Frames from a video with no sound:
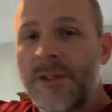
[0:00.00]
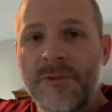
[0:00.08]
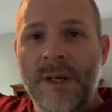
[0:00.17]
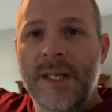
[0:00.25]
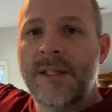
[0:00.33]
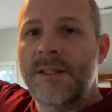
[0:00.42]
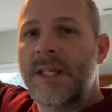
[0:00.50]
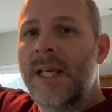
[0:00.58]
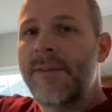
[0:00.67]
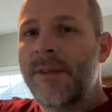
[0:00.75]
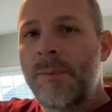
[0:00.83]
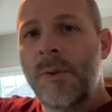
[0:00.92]
fan doesn't have
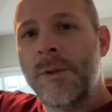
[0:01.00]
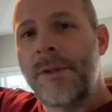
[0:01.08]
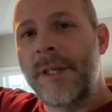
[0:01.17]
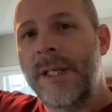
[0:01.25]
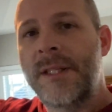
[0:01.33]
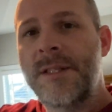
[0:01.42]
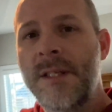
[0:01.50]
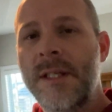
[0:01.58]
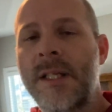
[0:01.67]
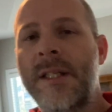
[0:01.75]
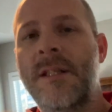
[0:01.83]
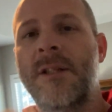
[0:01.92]
the pull things.
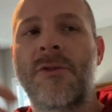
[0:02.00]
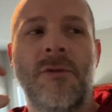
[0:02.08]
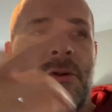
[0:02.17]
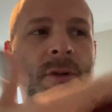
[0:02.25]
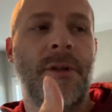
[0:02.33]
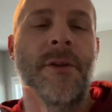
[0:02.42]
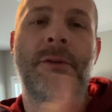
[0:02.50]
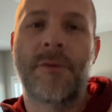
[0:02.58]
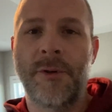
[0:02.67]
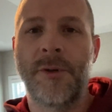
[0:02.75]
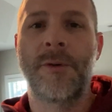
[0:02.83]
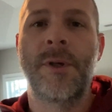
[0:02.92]
It's controlled
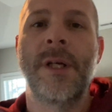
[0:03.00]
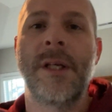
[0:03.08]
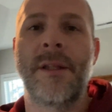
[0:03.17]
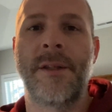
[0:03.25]
through the